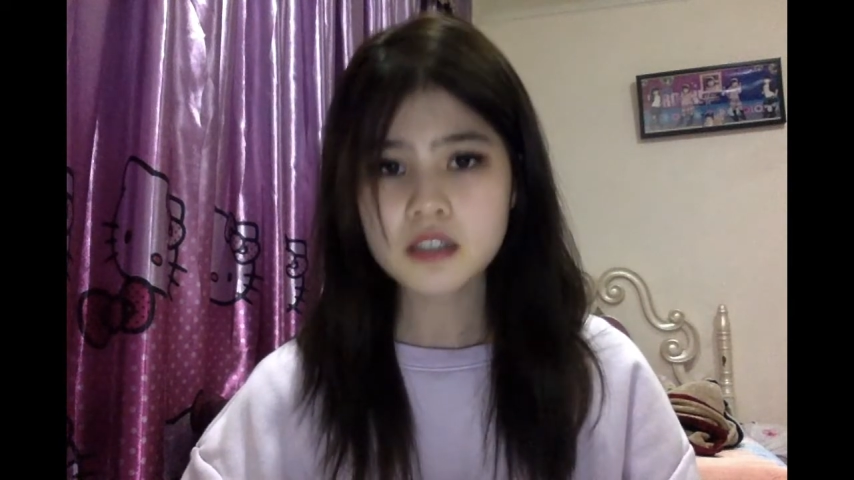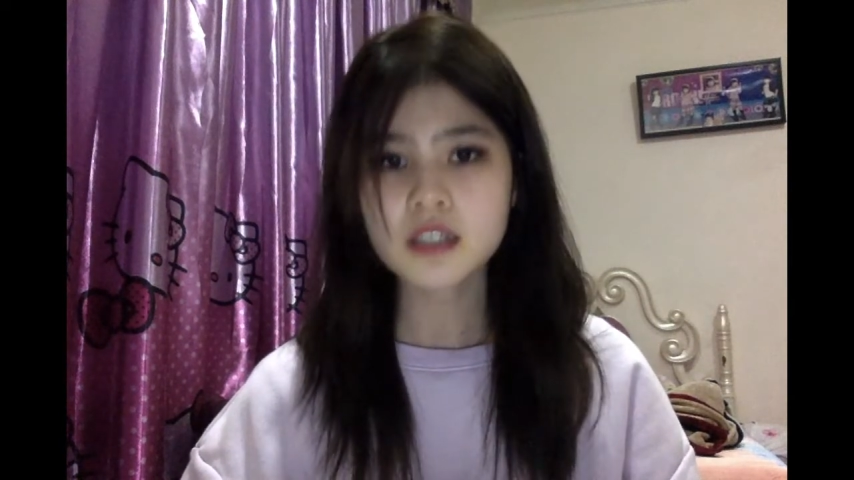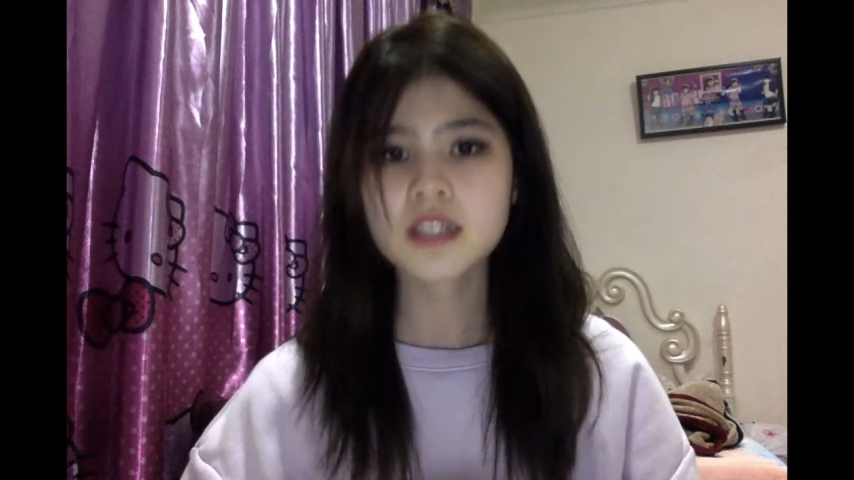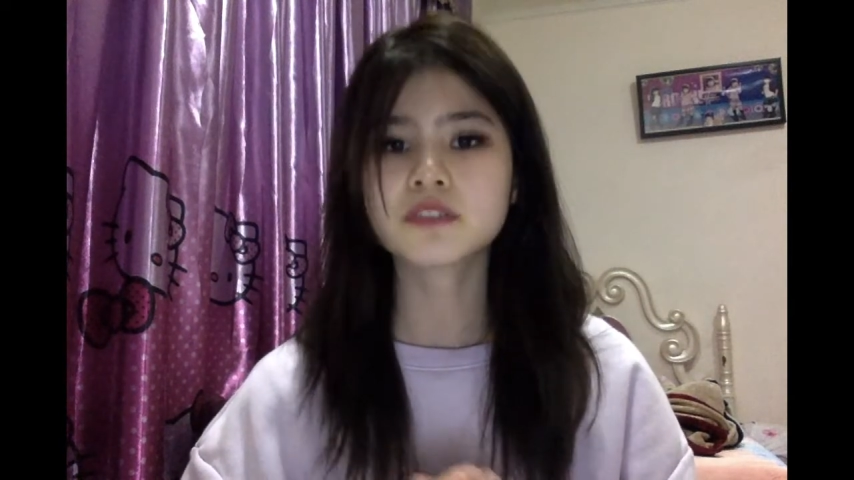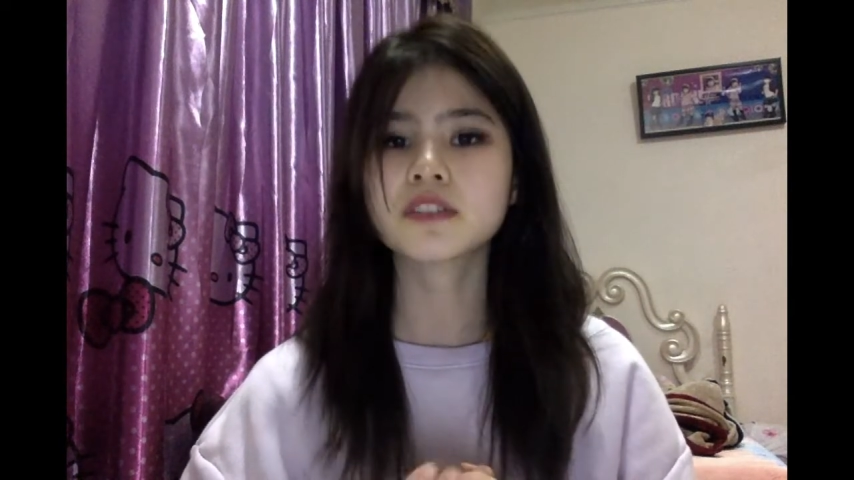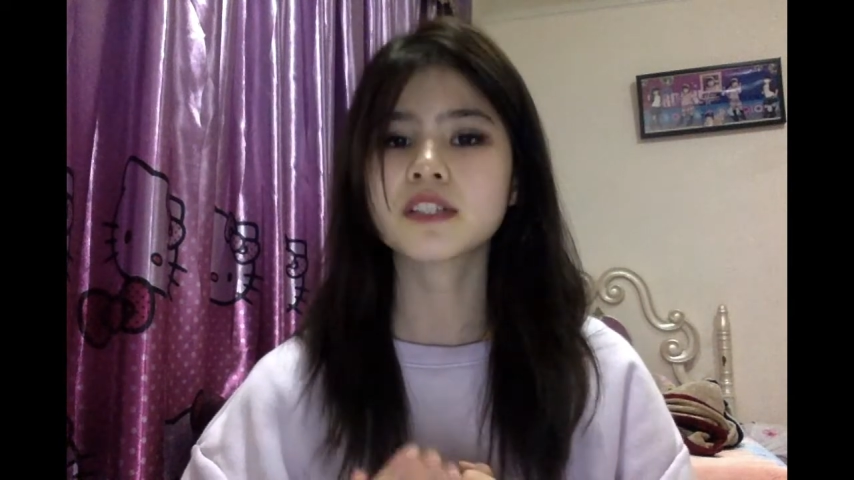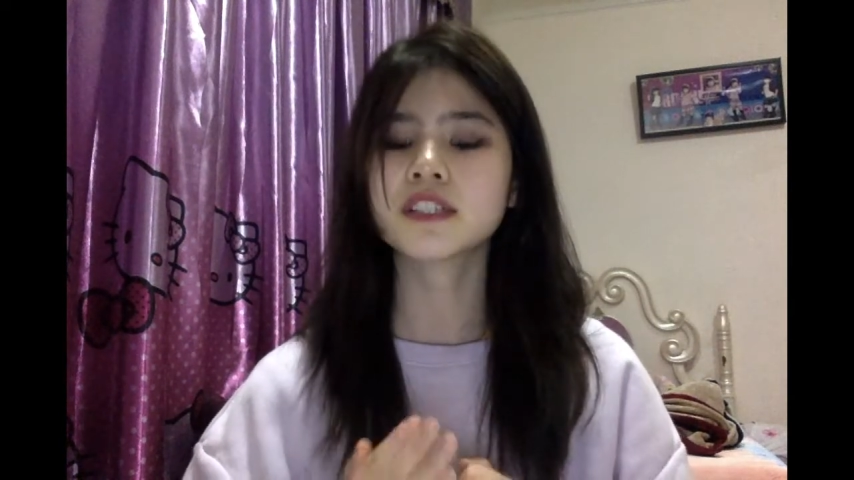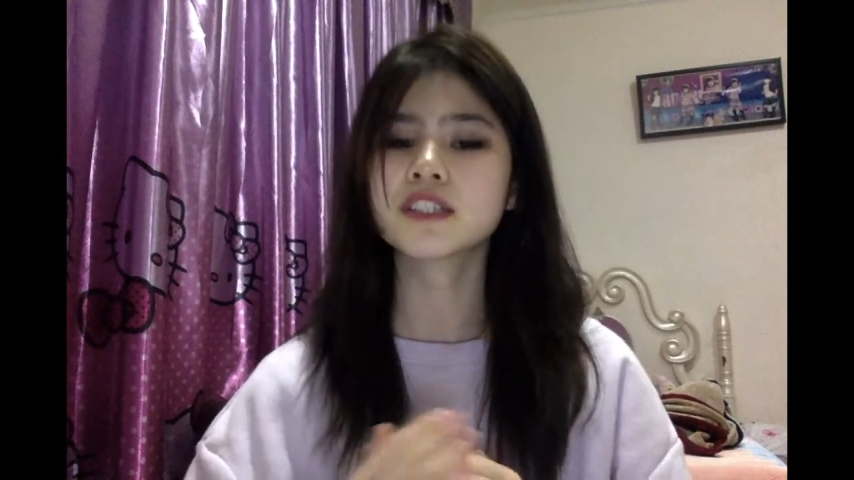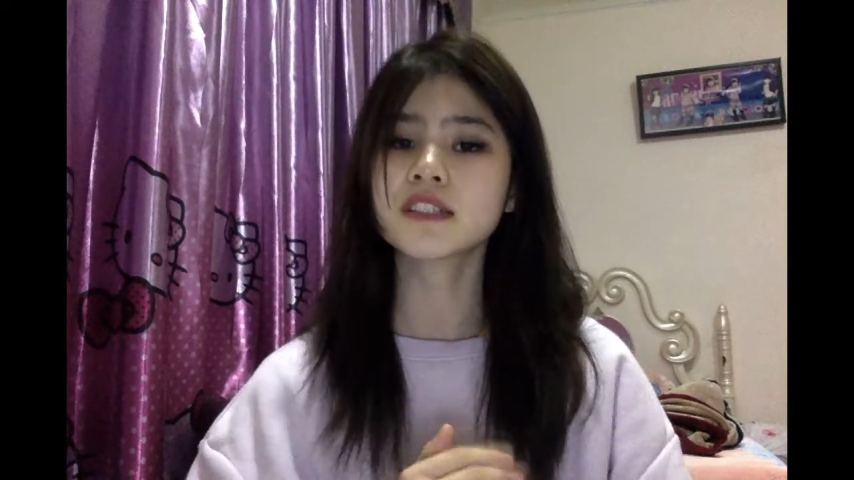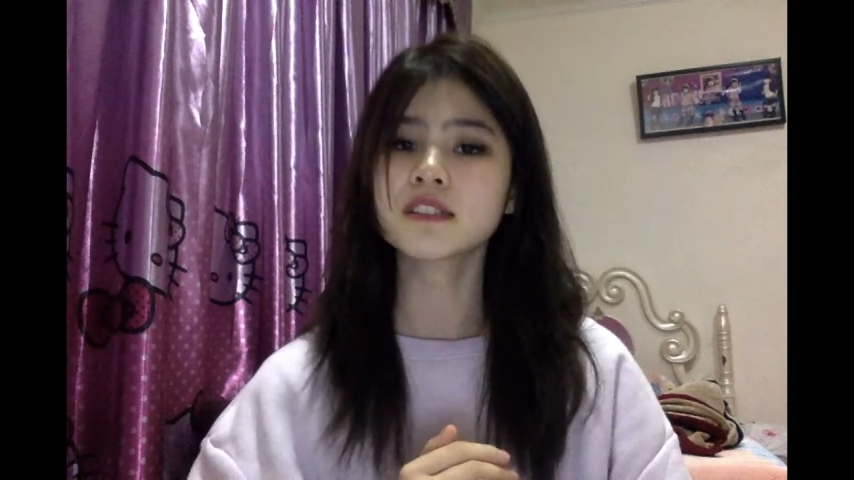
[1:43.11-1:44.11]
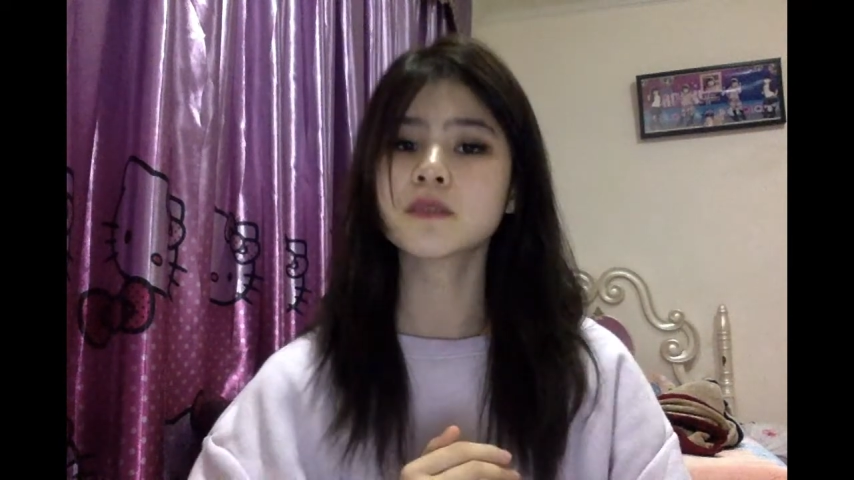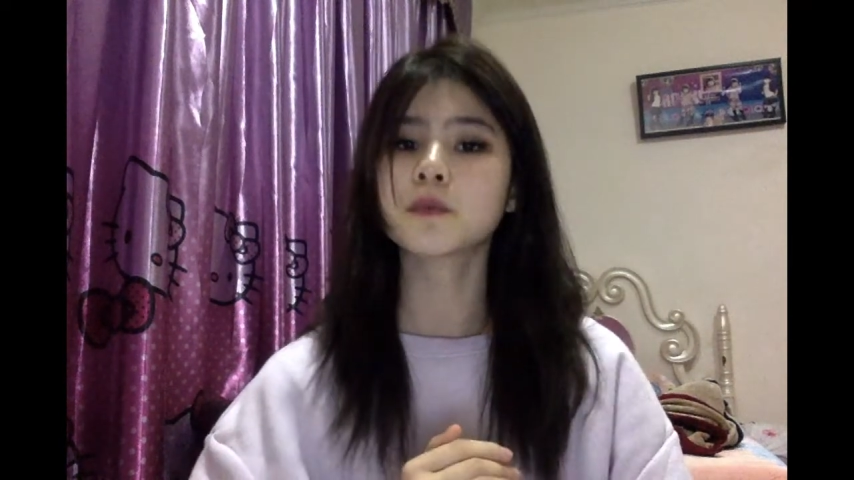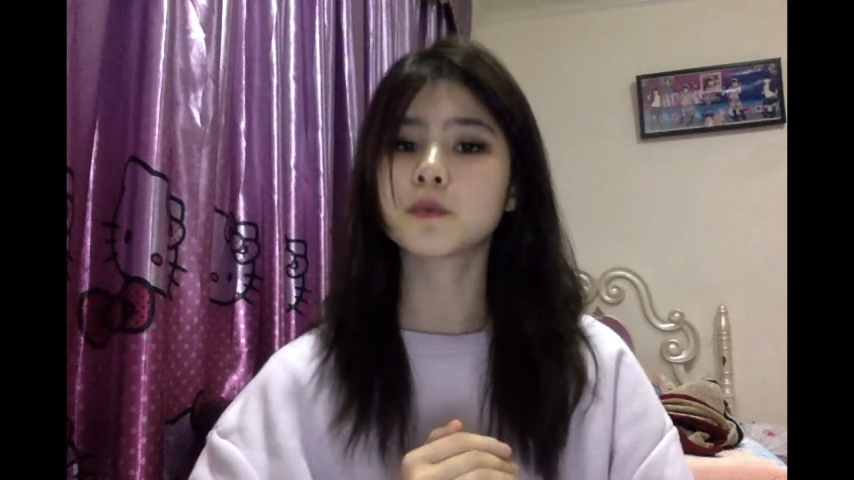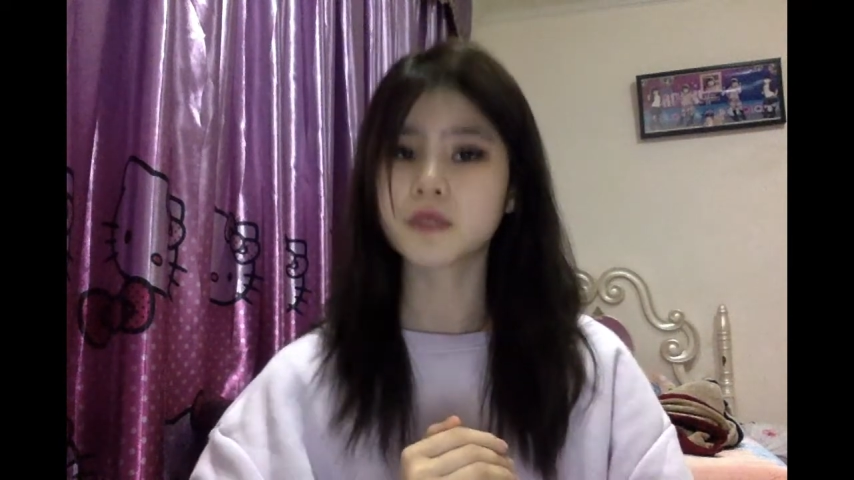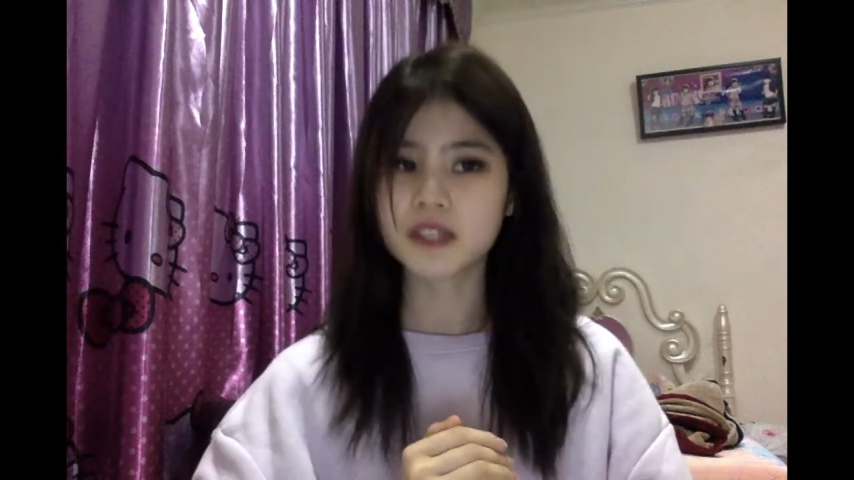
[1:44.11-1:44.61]
in relation
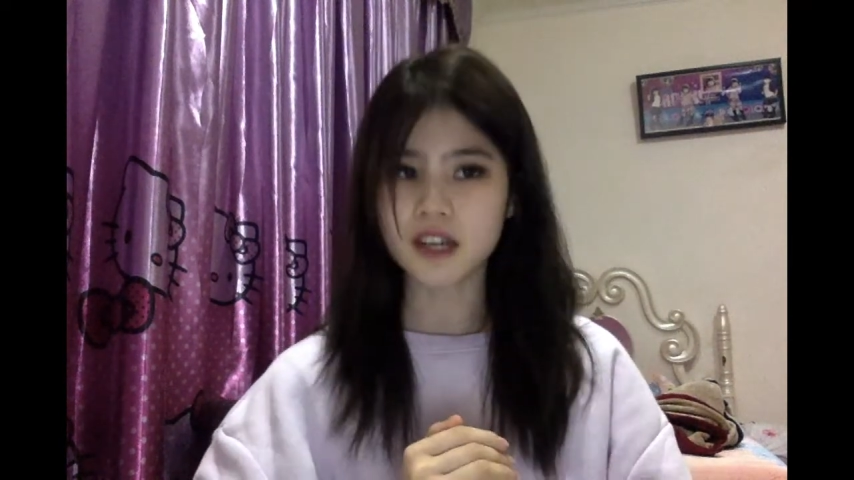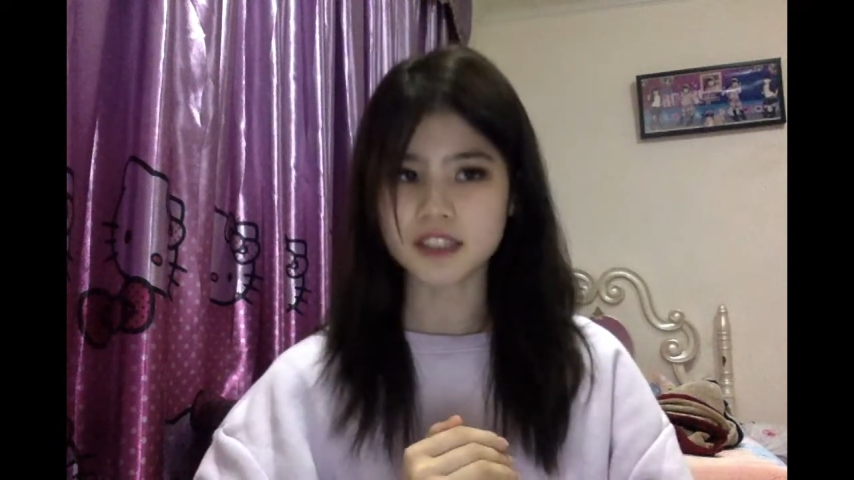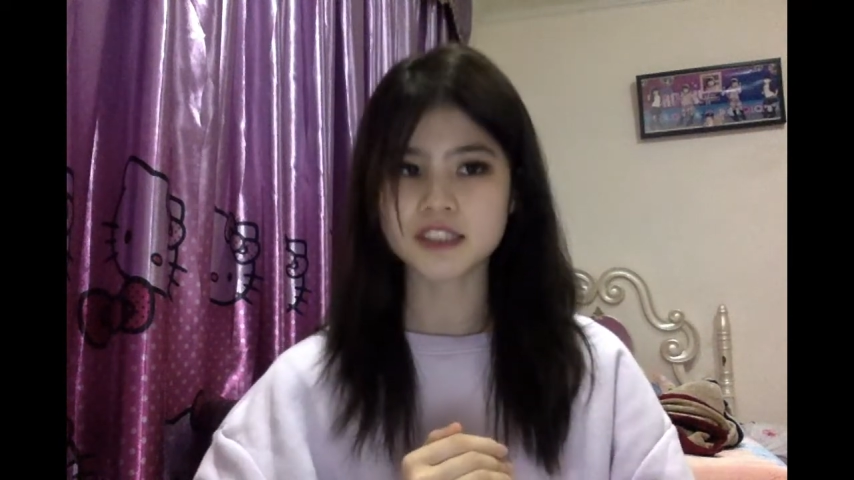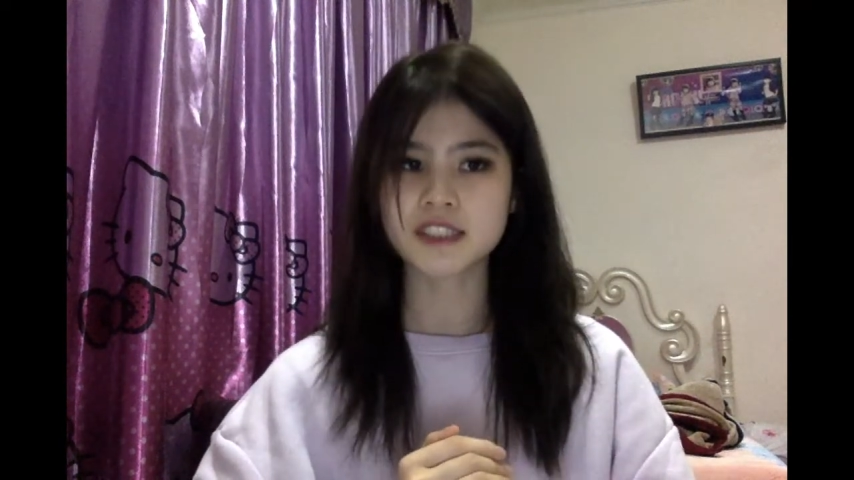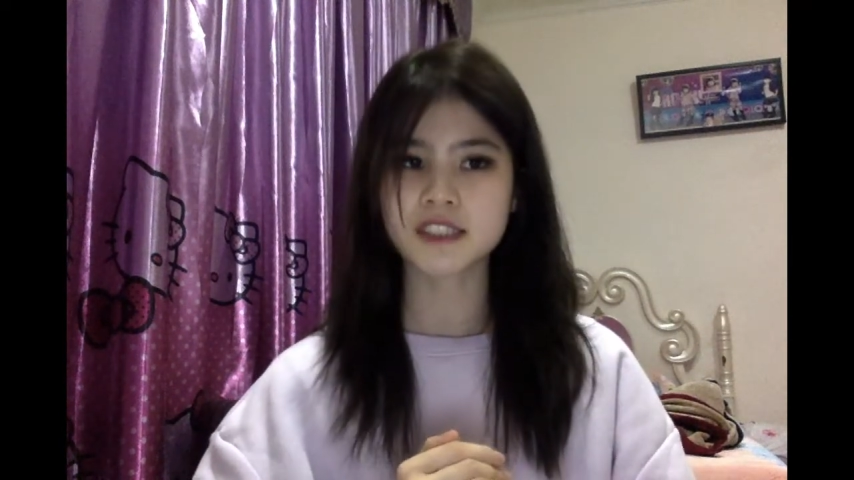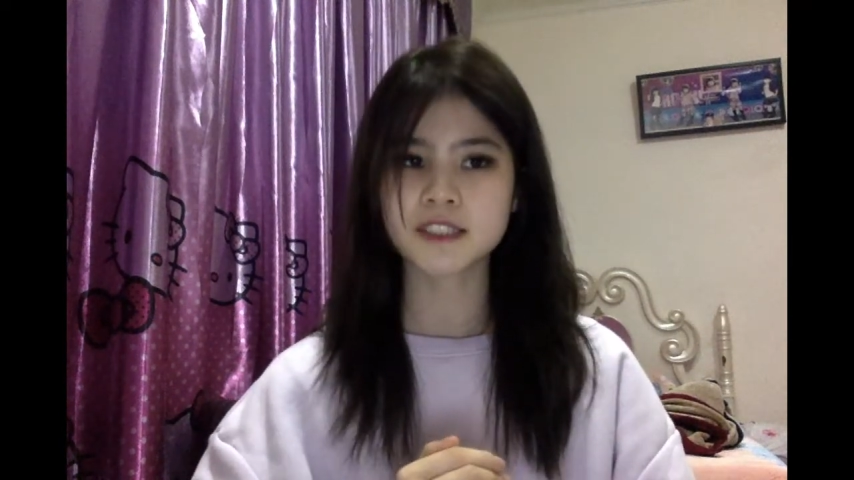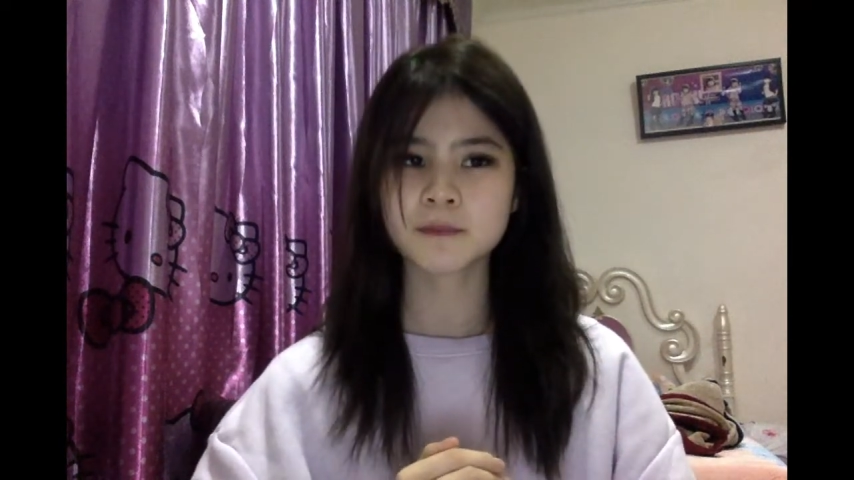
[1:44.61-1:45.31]
with others.